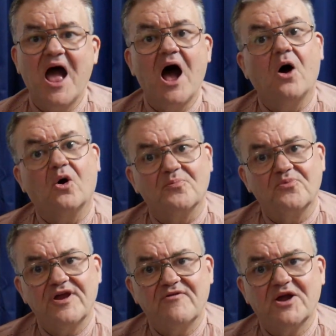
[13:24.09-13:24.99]
or
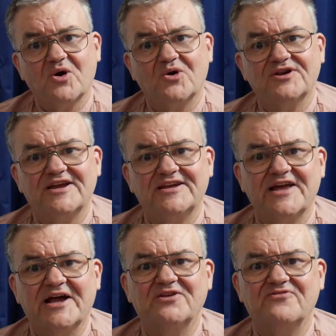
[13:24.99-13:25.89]
pre-recorded
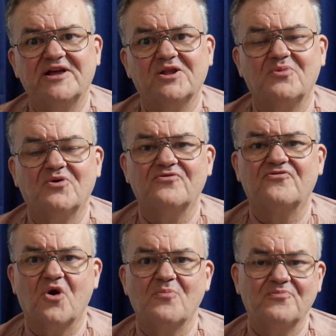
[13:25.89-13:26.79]
and available
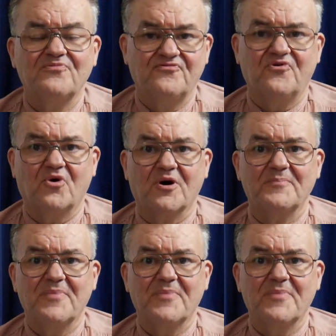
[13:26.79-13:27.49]
from 4.